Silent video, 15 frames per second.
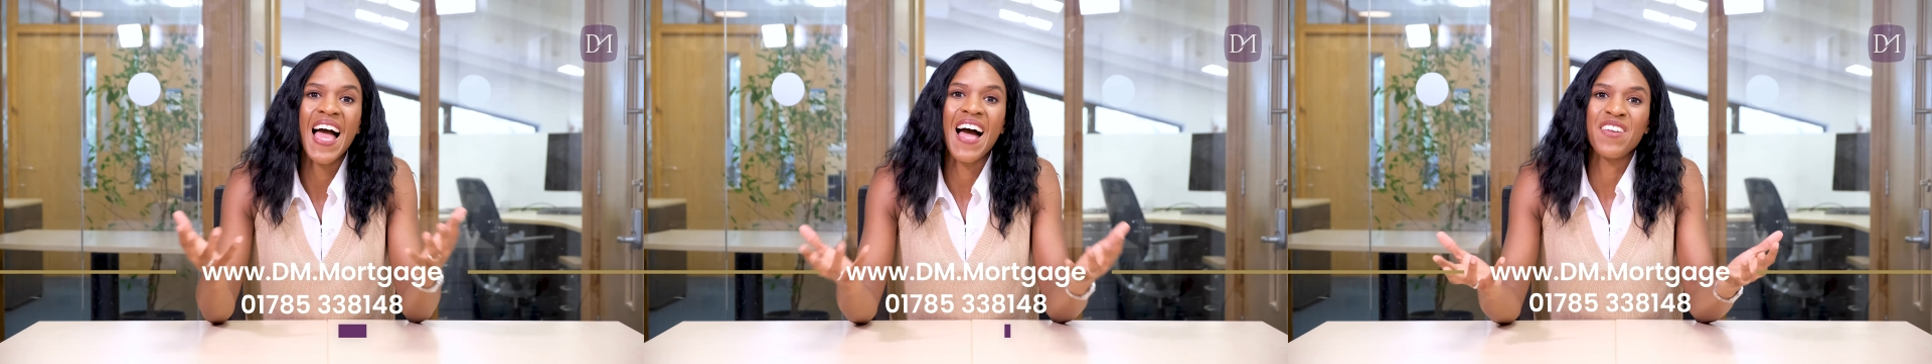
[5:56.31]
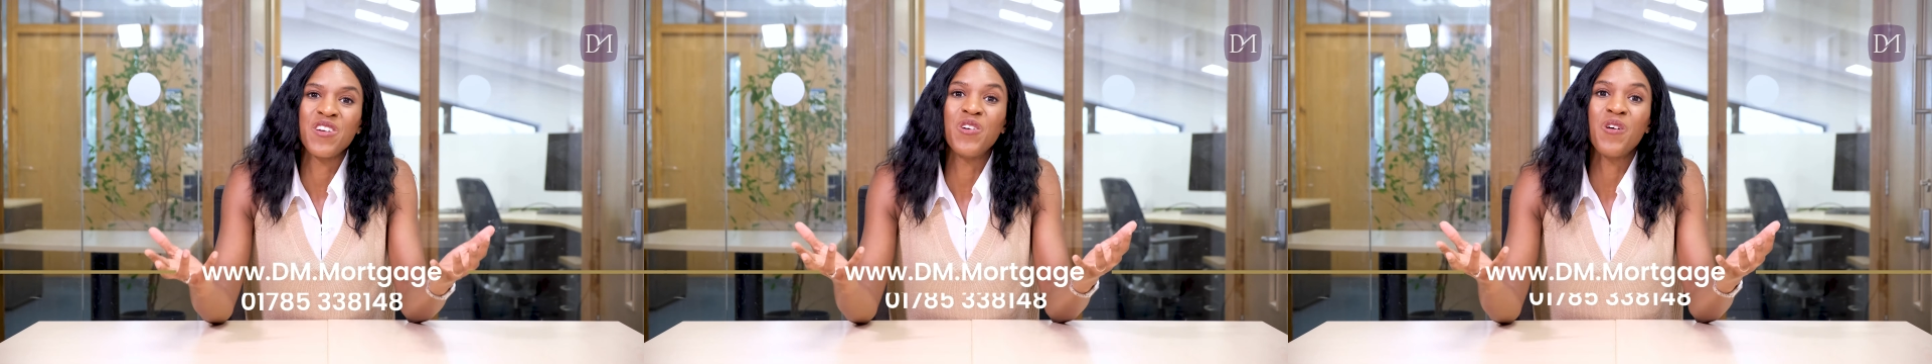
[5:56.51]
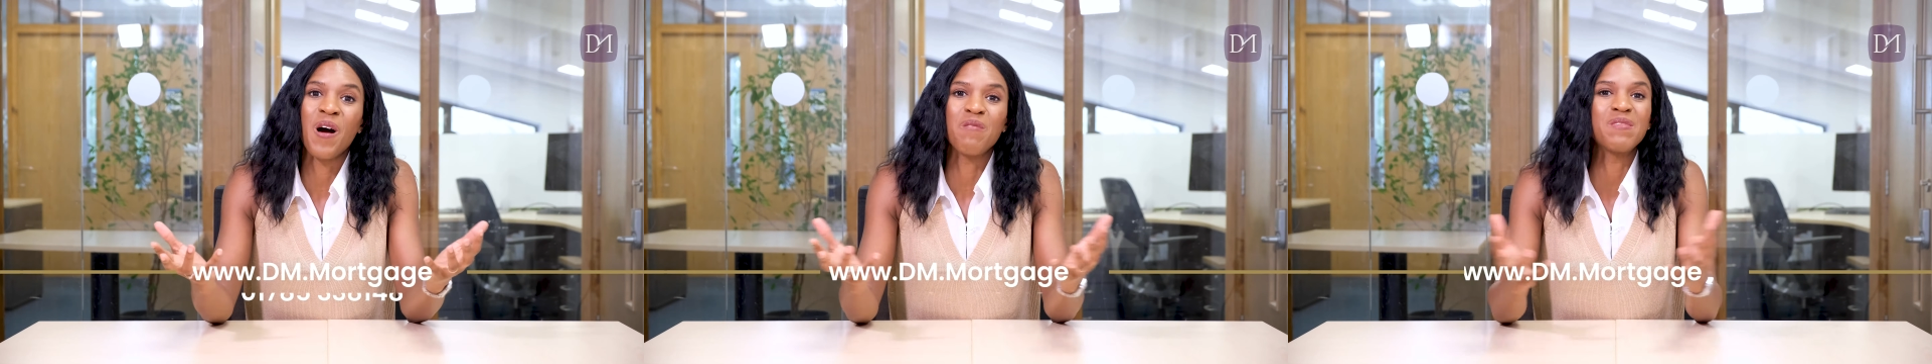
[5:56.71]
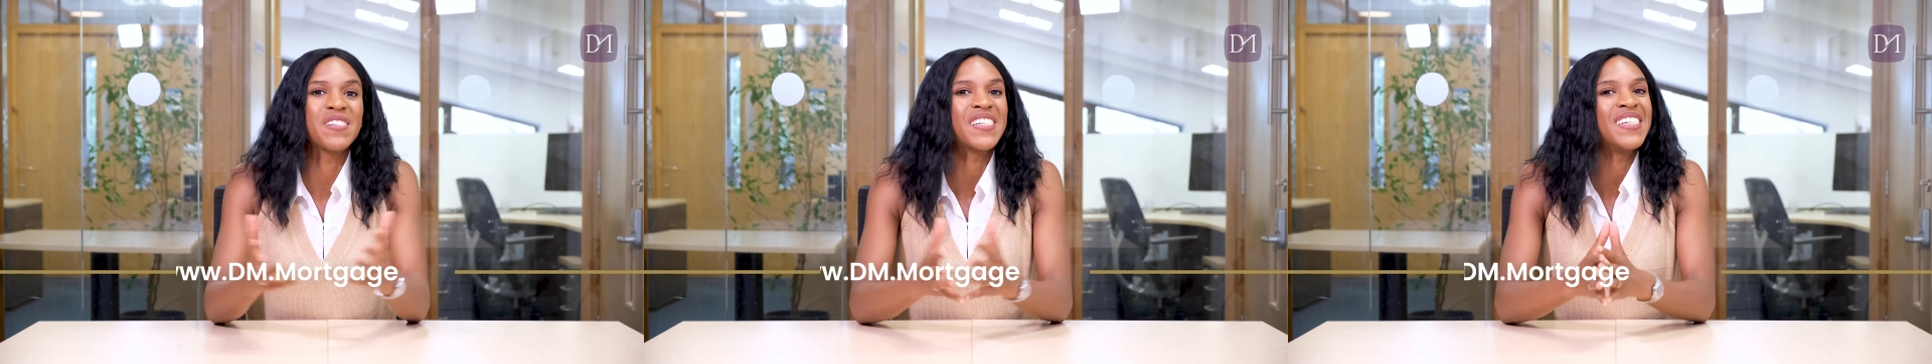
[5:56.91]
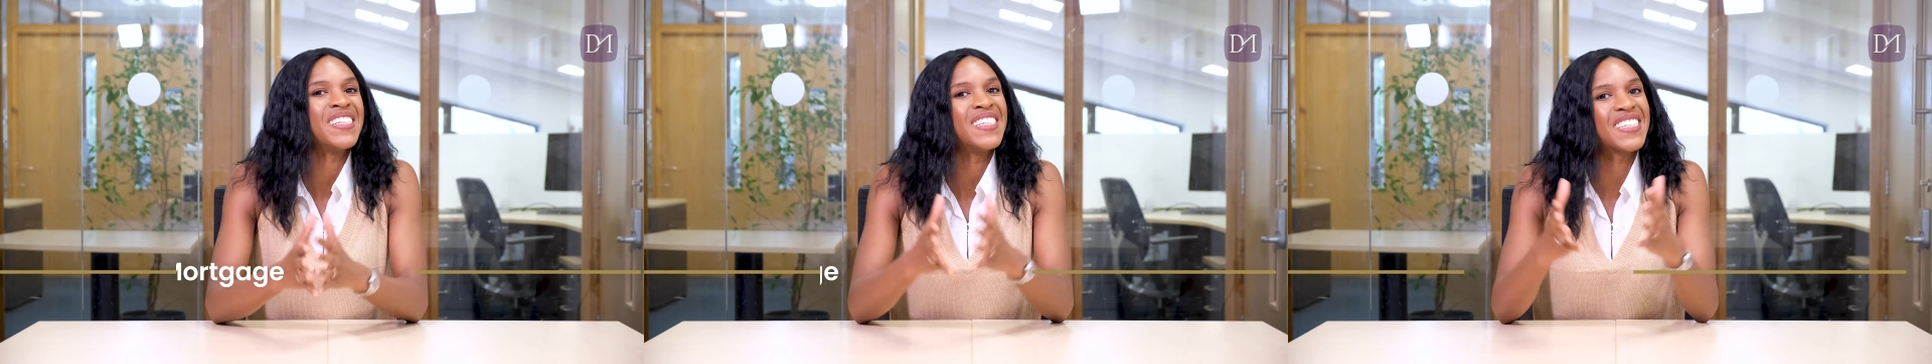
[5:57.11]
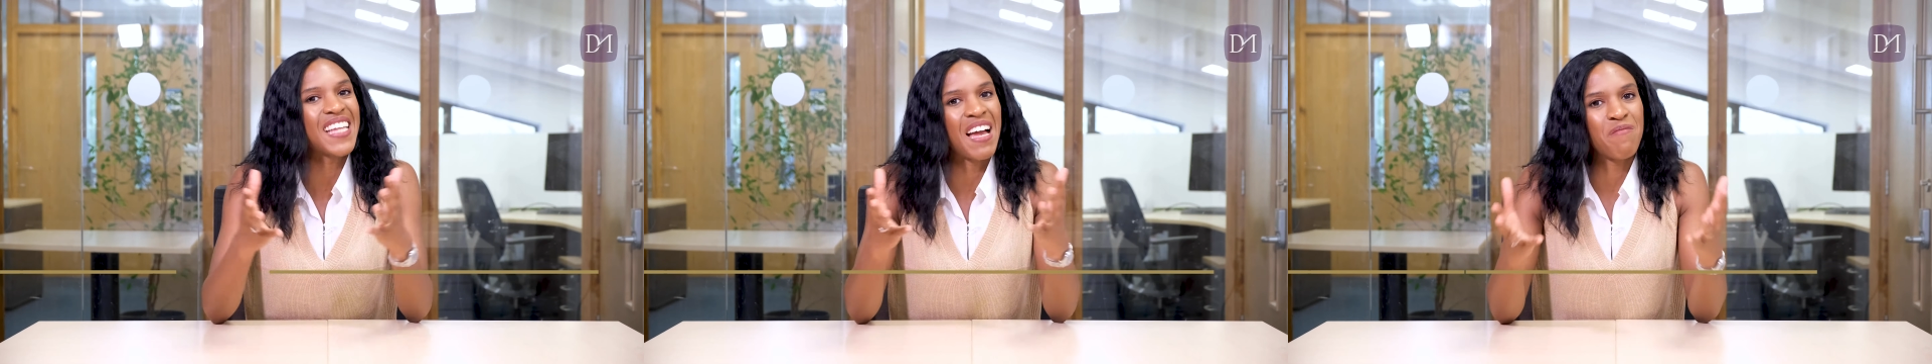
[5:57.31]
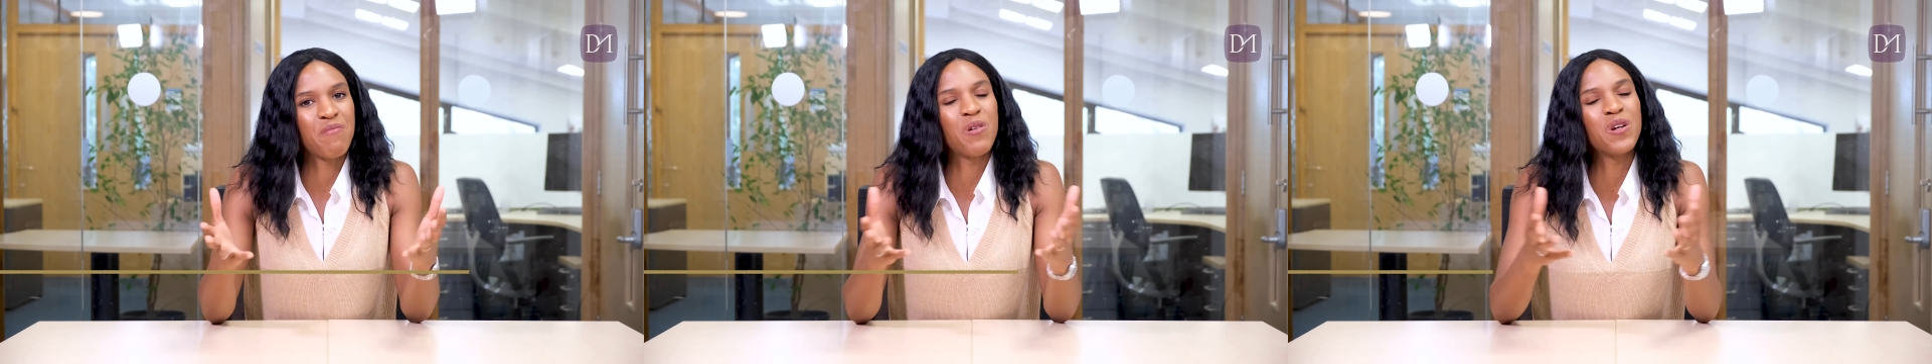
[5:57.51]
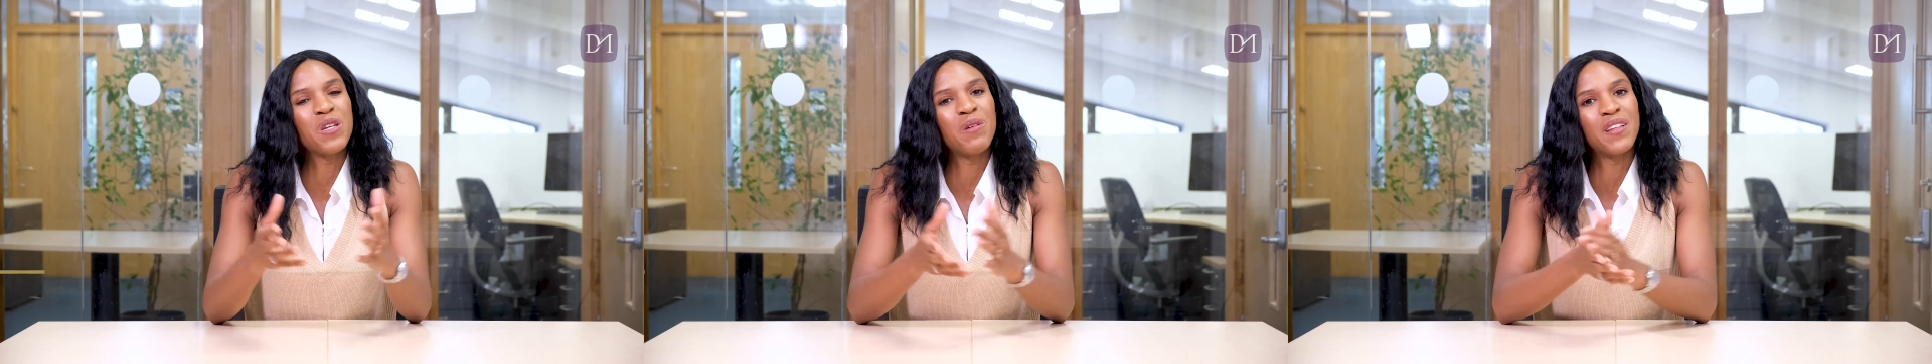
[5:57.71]
your options and
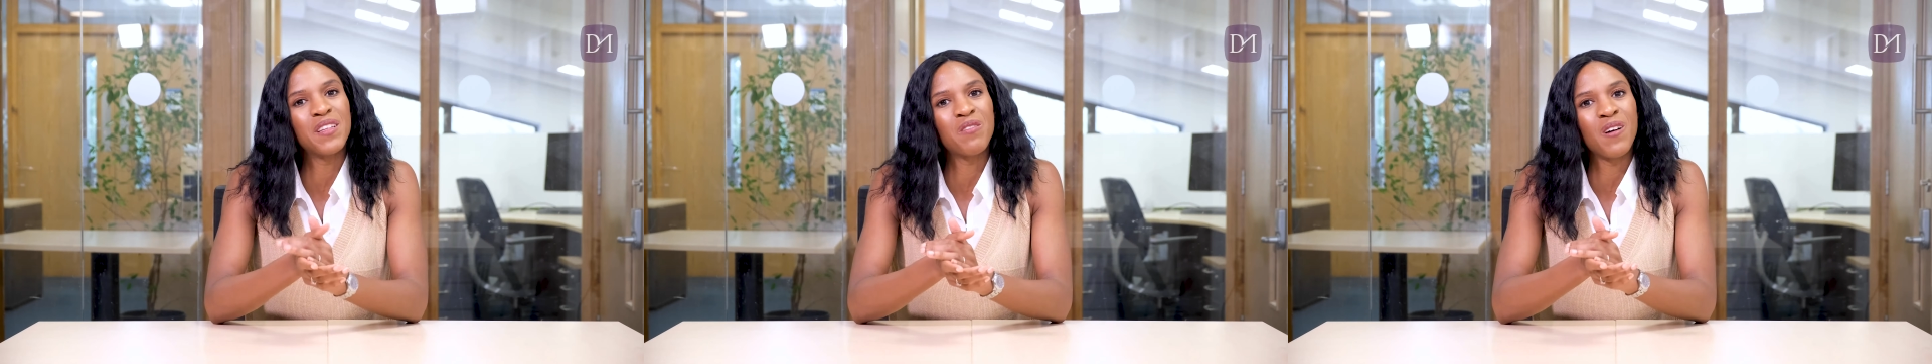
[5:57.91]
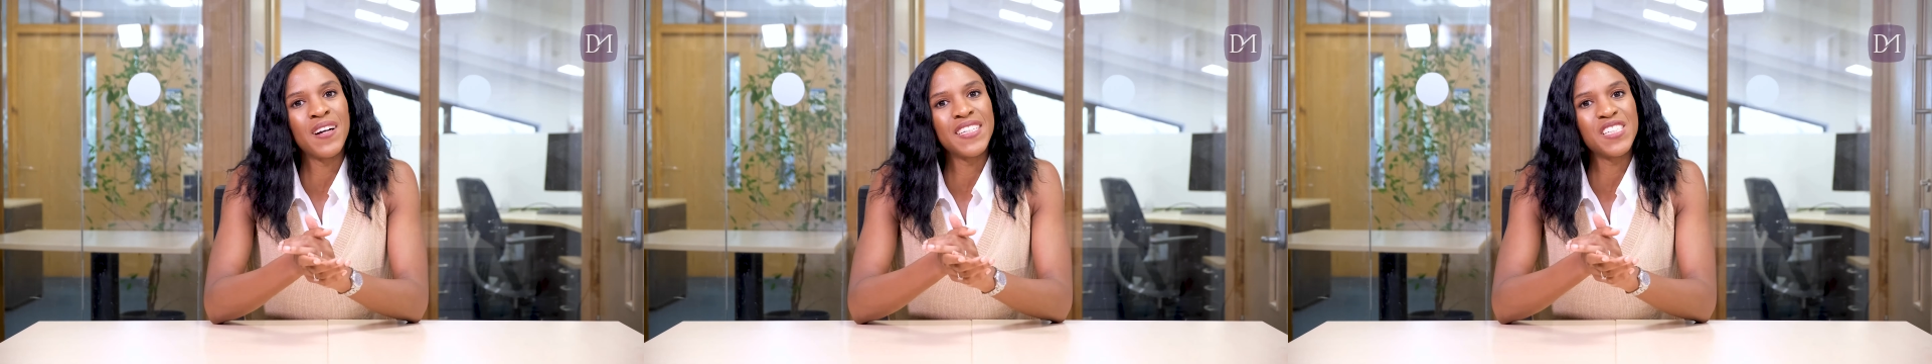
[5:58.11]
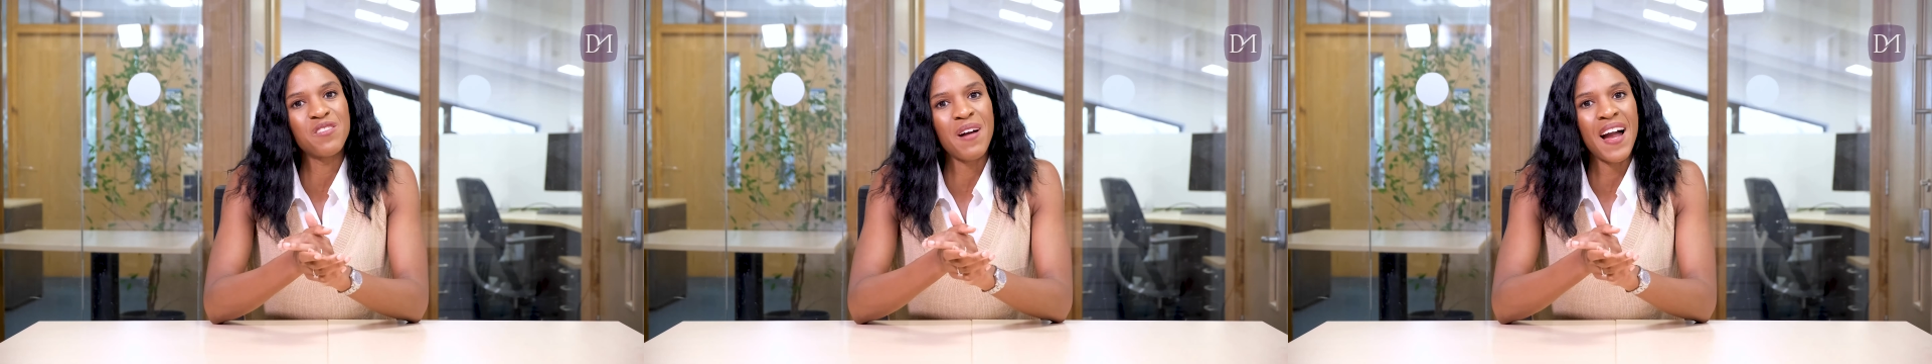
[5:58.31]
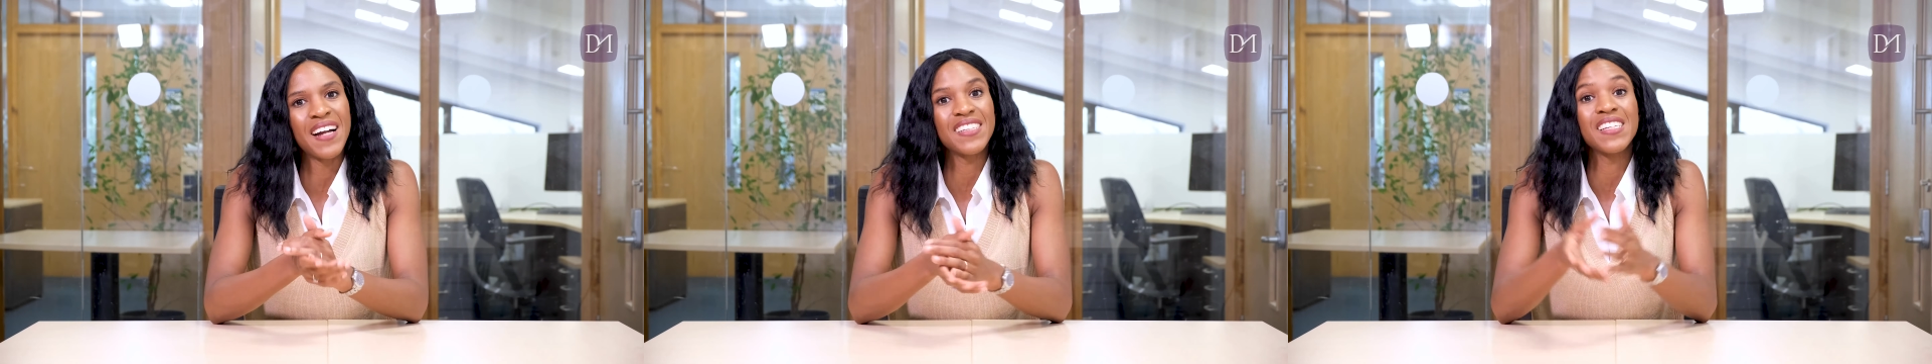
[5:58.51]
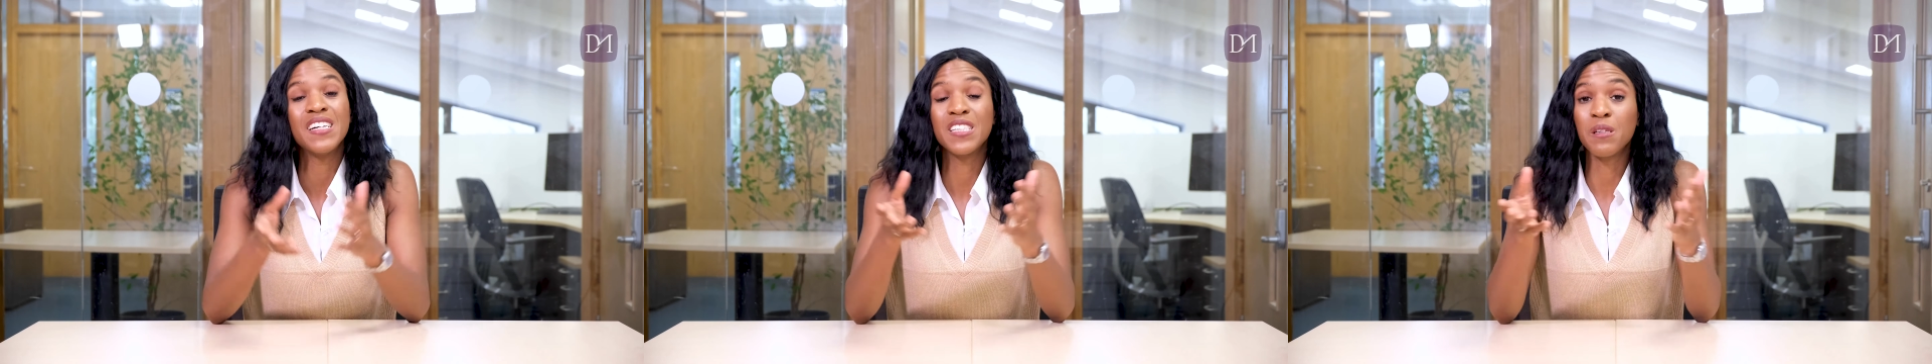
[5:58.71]
put you on the right tracks